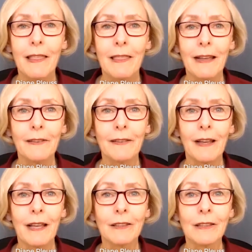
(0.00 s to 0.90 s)
that's
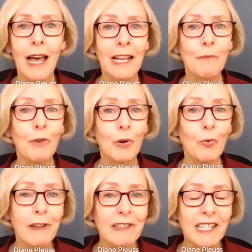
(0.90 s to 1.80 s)
a lot more
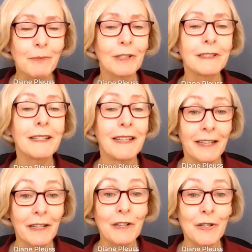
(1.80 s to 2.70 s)
reasonable to
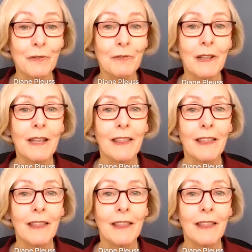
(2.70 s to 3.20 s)
get into